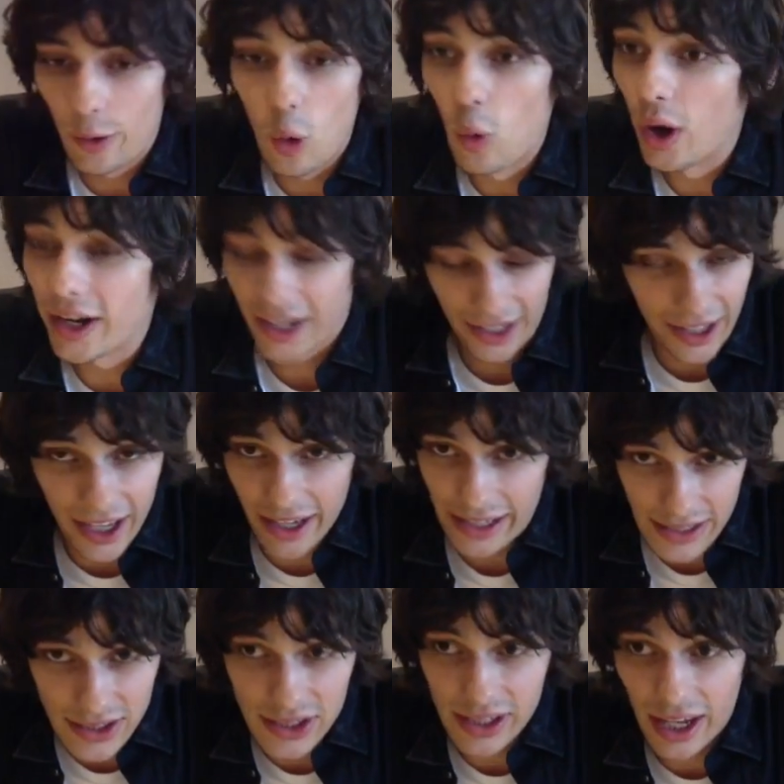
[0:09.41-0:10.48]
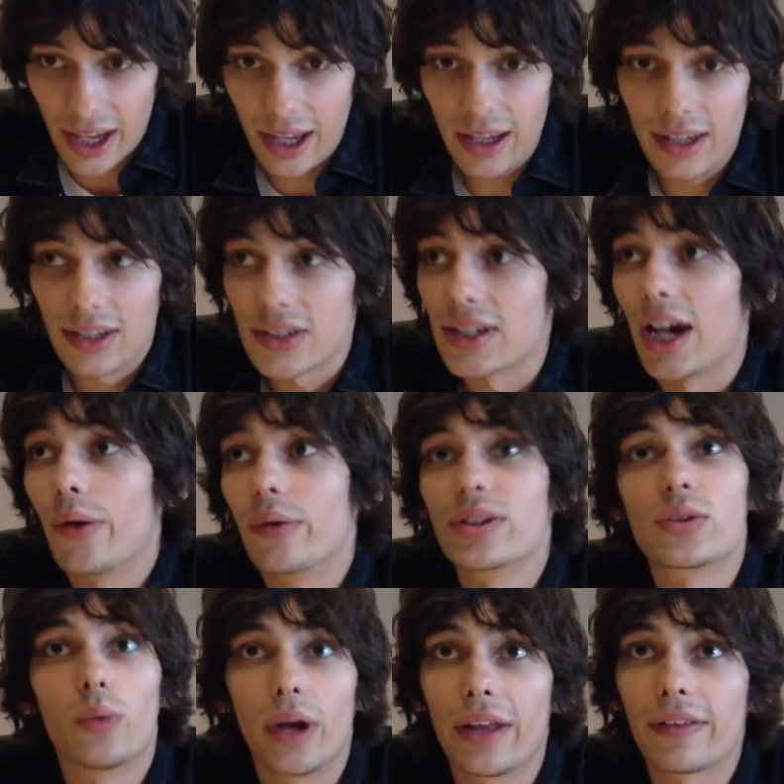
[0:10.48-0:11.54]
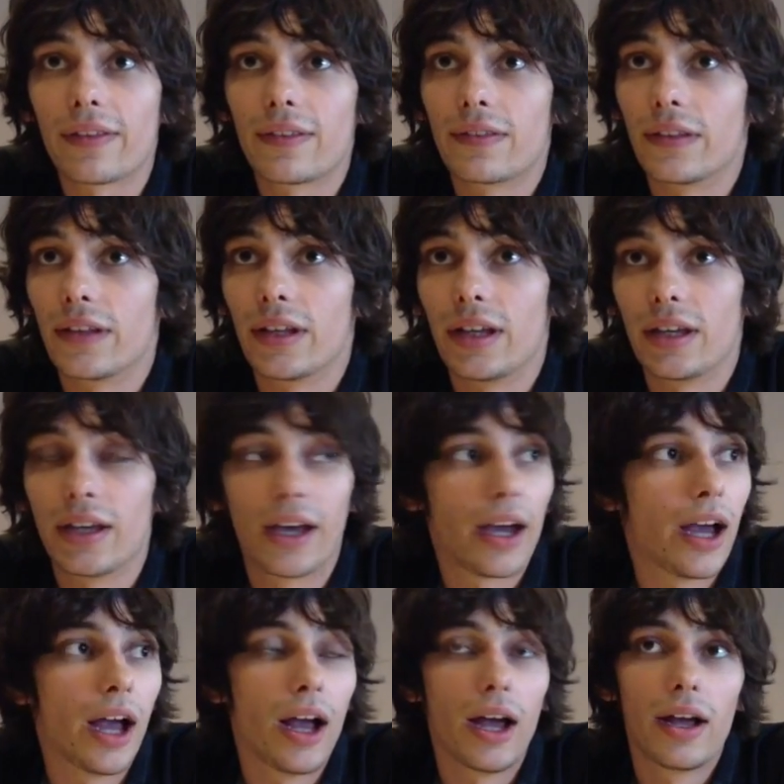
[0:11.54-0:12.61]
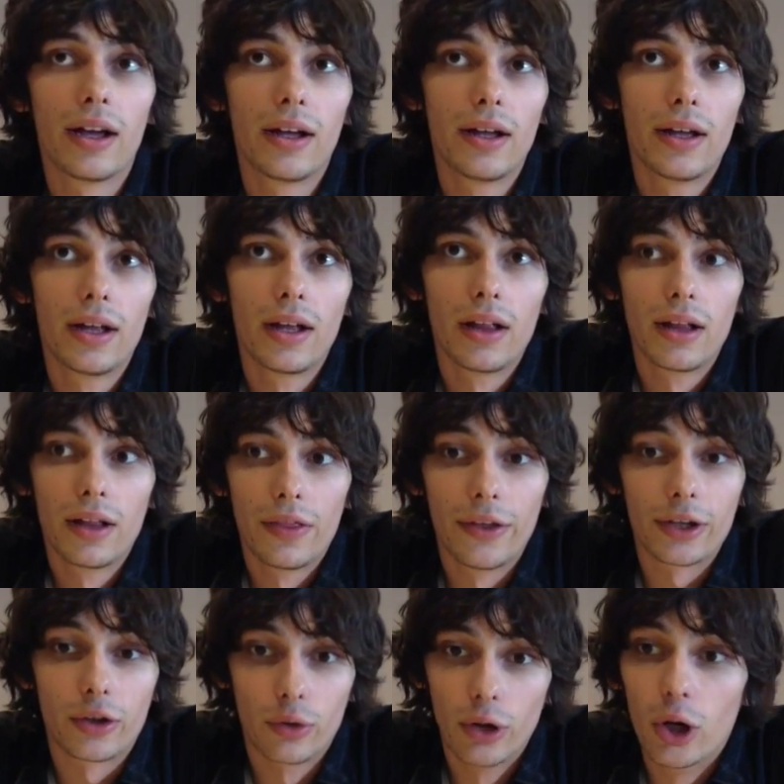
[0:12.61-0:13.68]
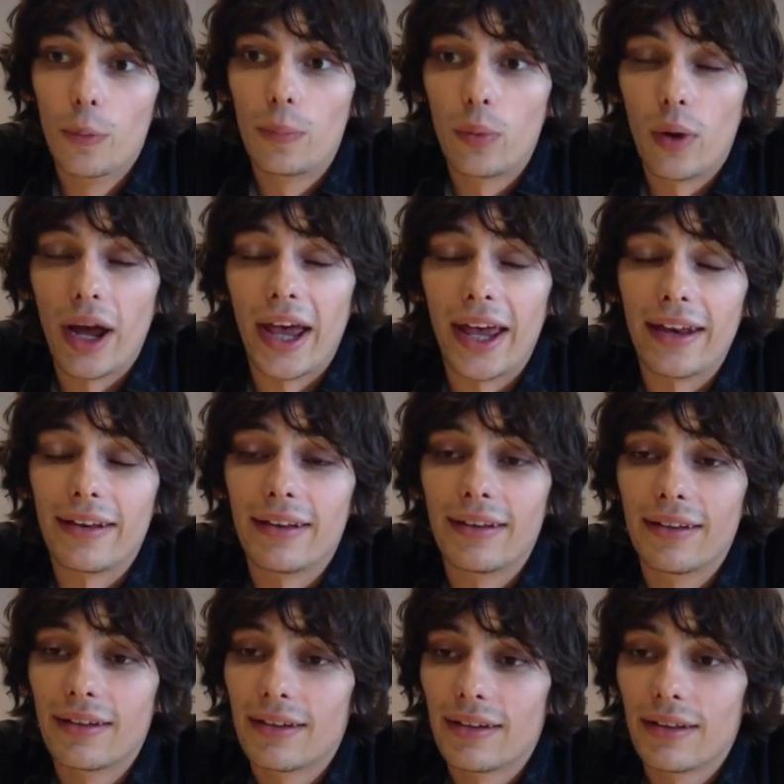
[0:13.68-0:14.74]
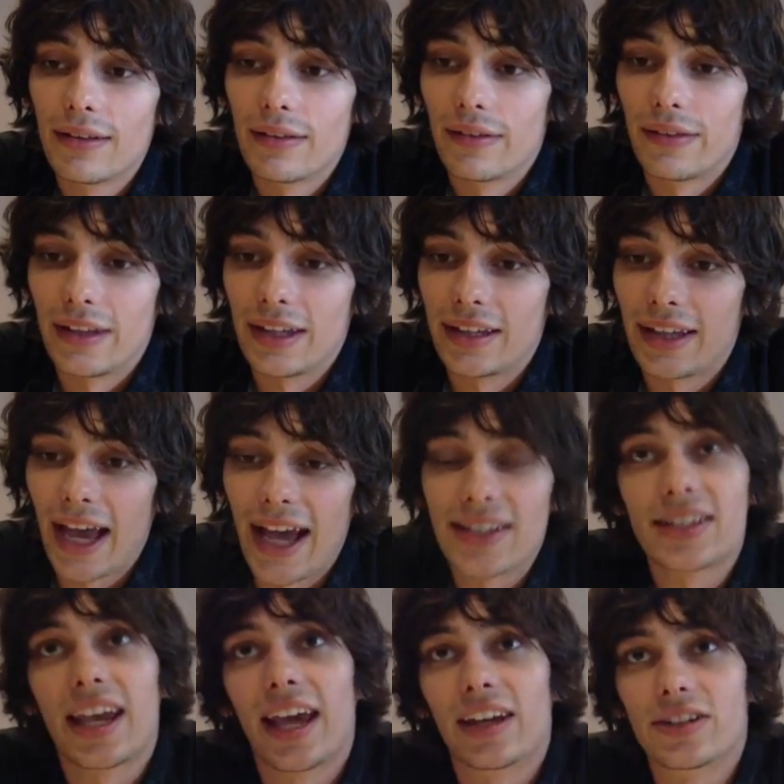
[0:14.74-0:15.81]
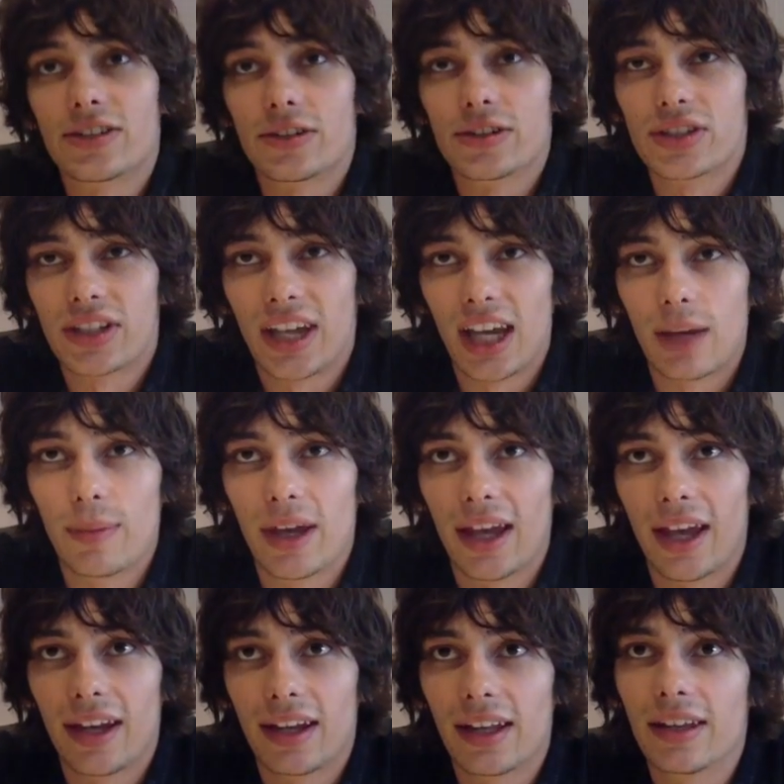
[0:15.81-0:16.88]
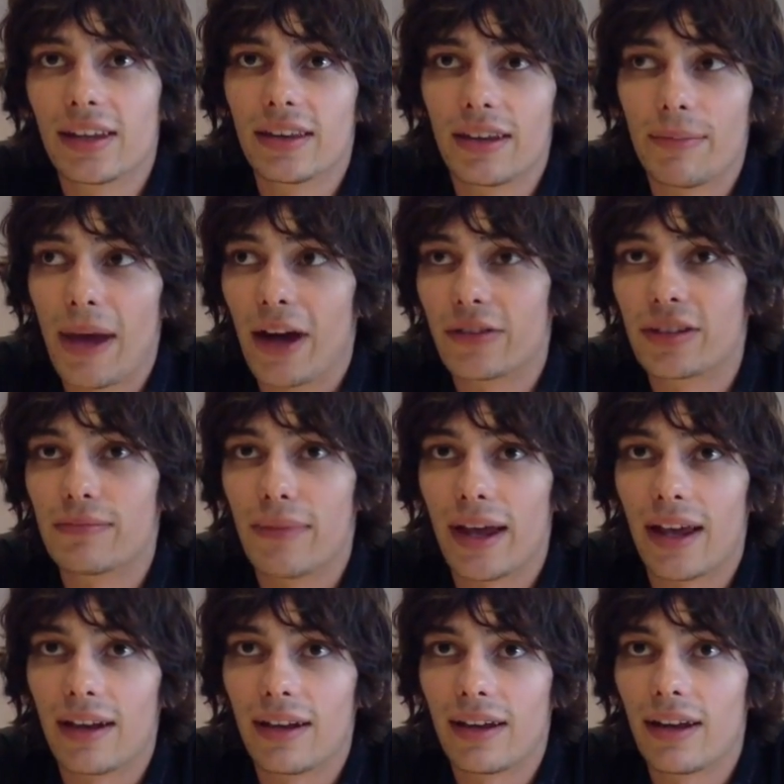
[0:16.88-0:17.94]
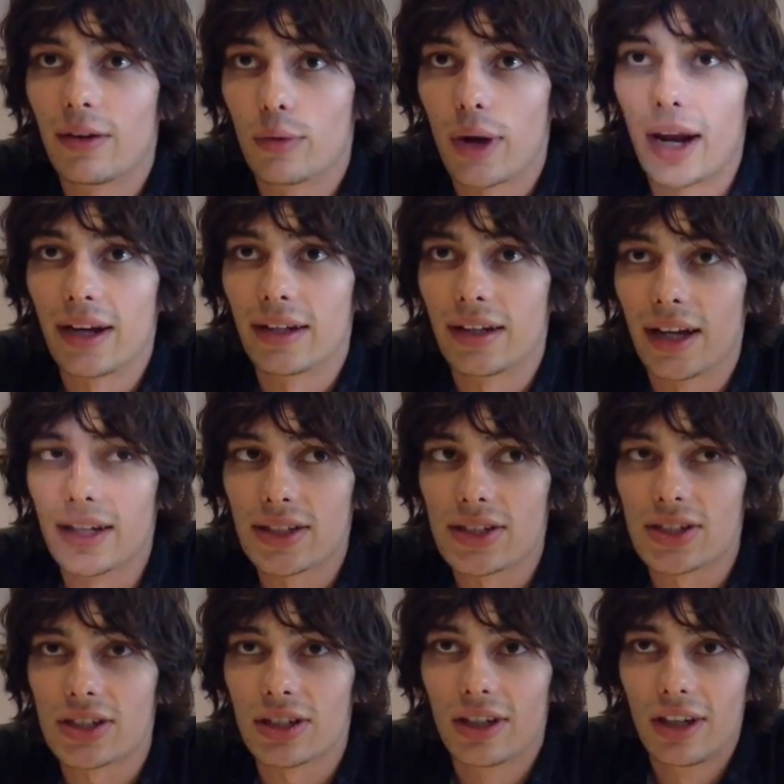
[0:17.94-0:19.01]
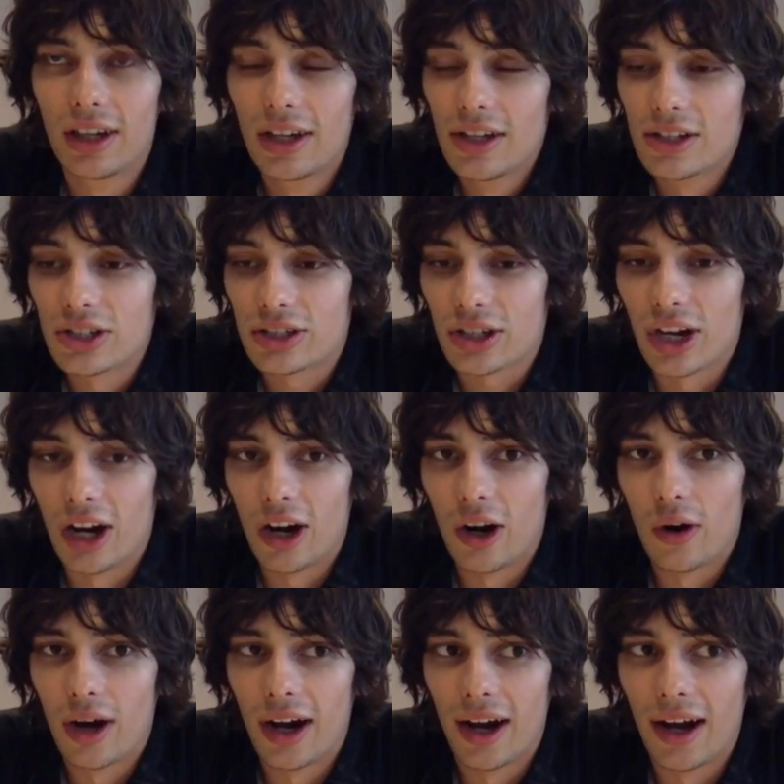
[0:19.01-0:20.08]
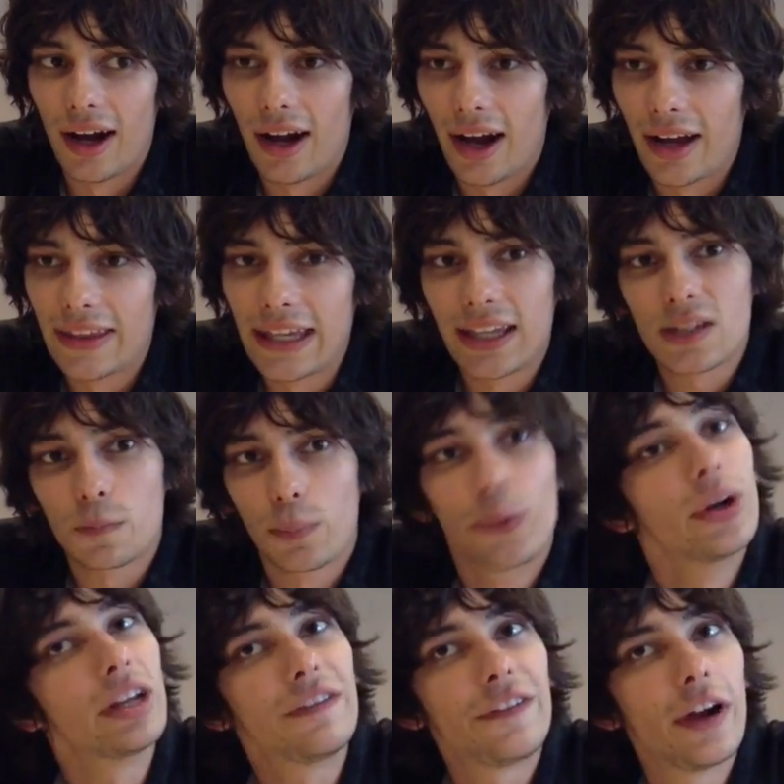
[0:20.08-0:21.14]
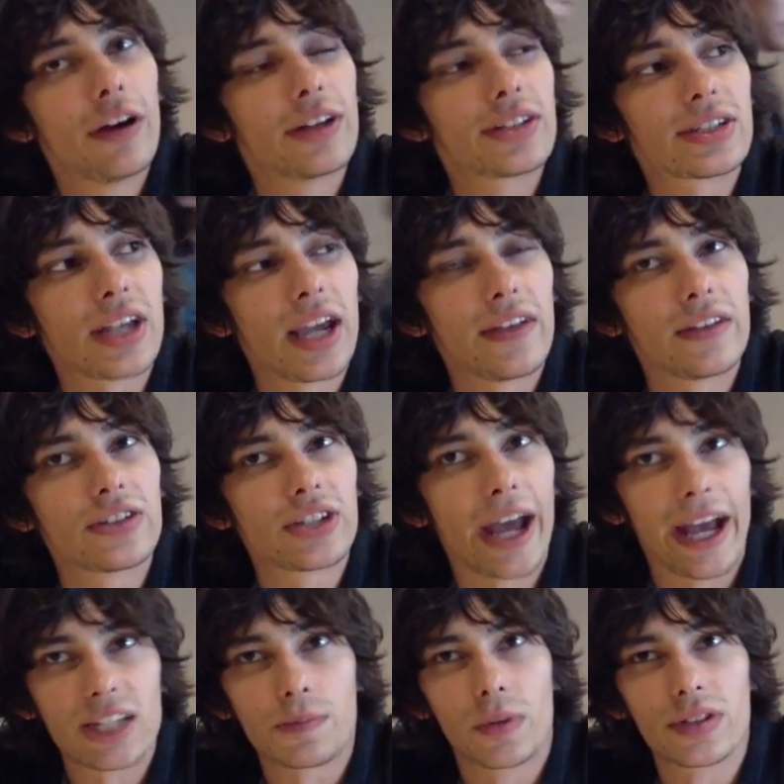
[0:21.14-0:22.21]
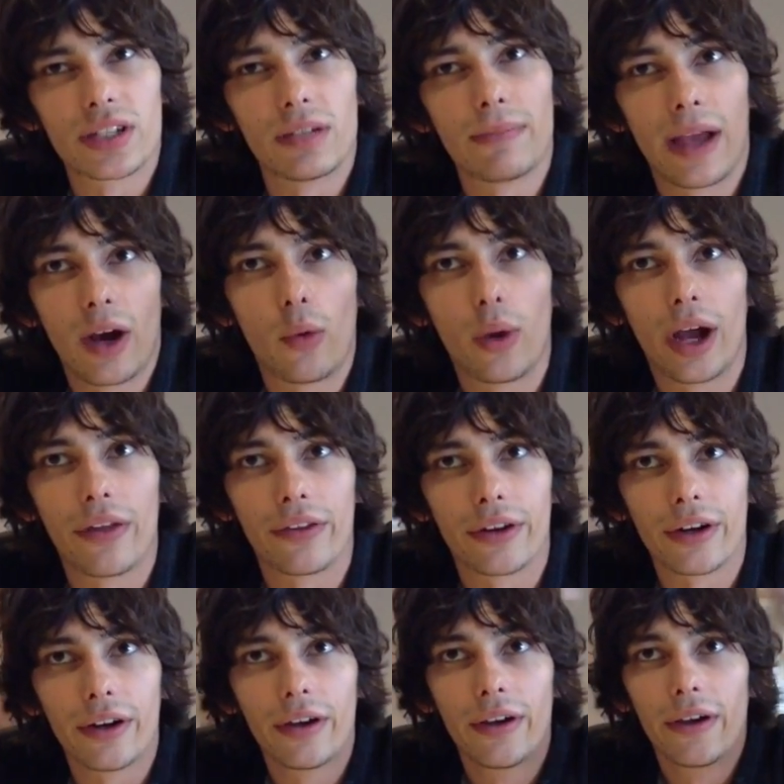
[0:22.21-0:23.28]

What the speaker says: What I can say is I was with the group when the gas canisters came in and the mountain men raided us. So I think it's pretty fair to say that Jasper's in Mount Weather.